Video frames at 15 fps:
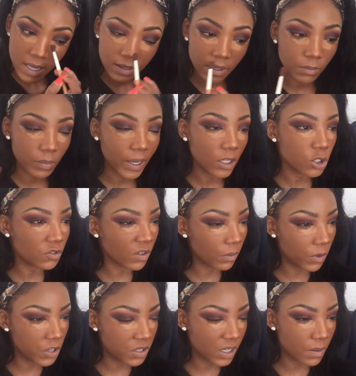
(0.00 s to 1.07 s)
compared to if I'm
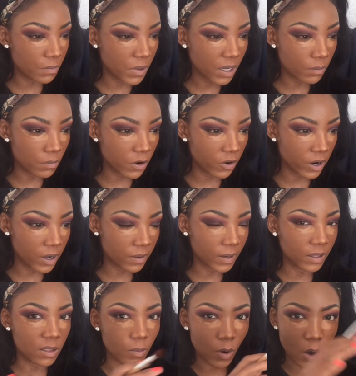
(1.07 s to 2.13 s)
using a big mirror
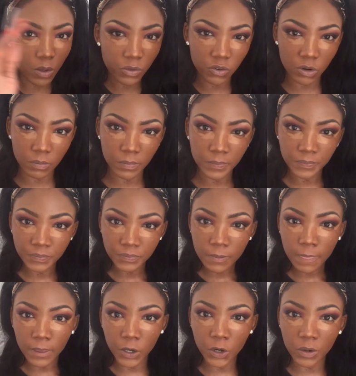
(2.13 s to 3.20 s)
in the bathroom,
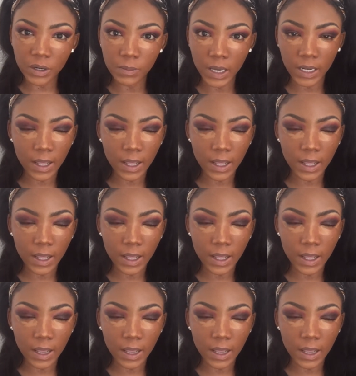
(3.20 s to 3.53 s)
you know what I mean?